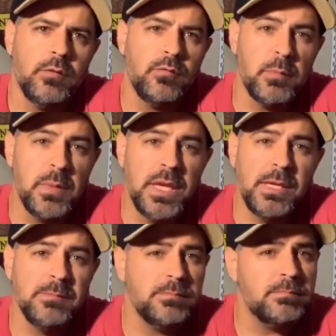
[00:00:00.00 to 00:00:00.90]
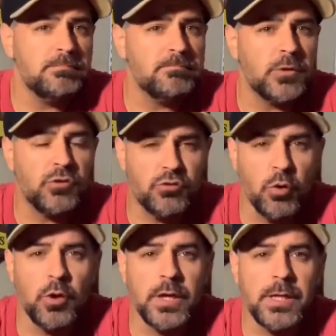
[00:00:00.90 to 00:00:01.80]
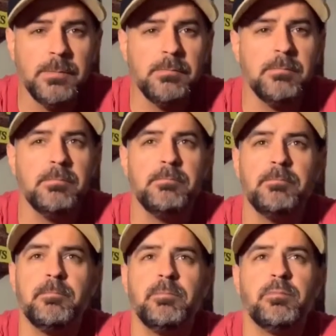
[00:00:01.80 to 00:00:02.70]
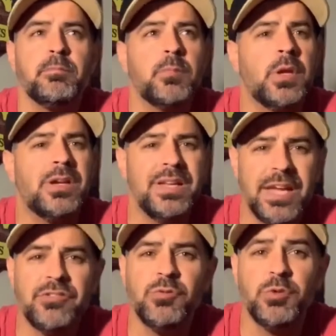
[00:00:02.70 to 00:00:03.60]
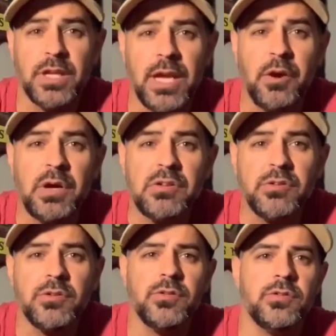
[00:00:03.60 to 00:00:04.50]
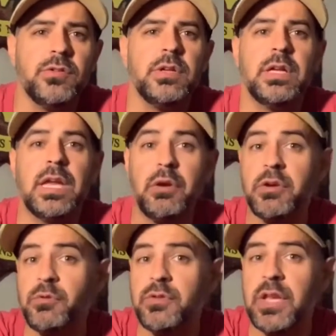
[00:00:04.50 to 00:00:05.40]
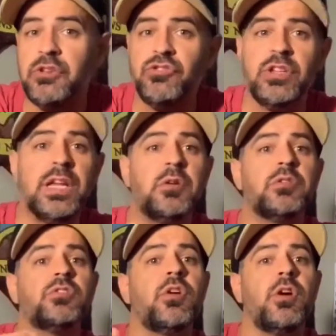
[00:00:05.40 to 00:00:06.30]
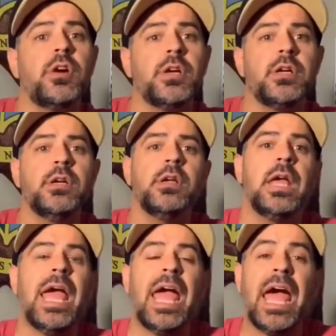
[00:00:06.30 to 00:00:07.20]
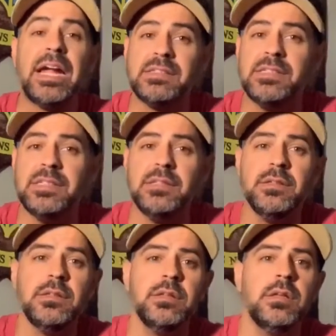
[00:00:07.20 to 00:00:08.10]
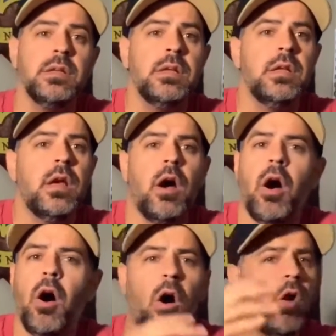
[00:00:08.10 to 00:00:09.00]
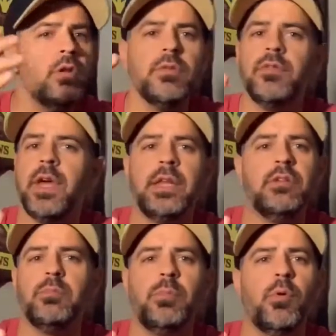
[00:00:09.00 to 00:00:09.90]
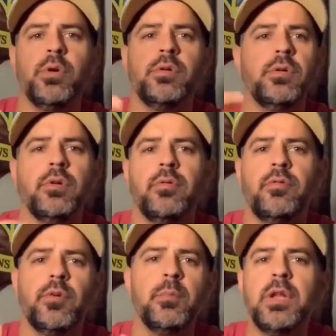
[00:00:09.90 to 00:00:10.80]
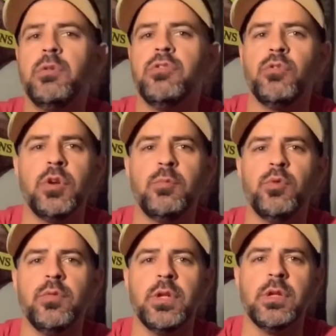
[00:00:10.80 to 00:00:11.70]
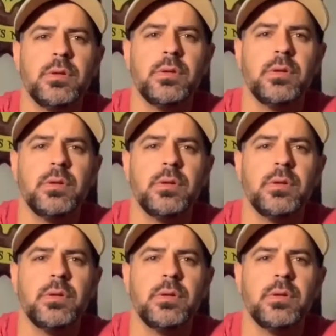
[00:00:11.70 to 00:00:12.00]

For me, story, connection with the characters, characterization, character arc, acting, all of that is important for me to enjoy a movie.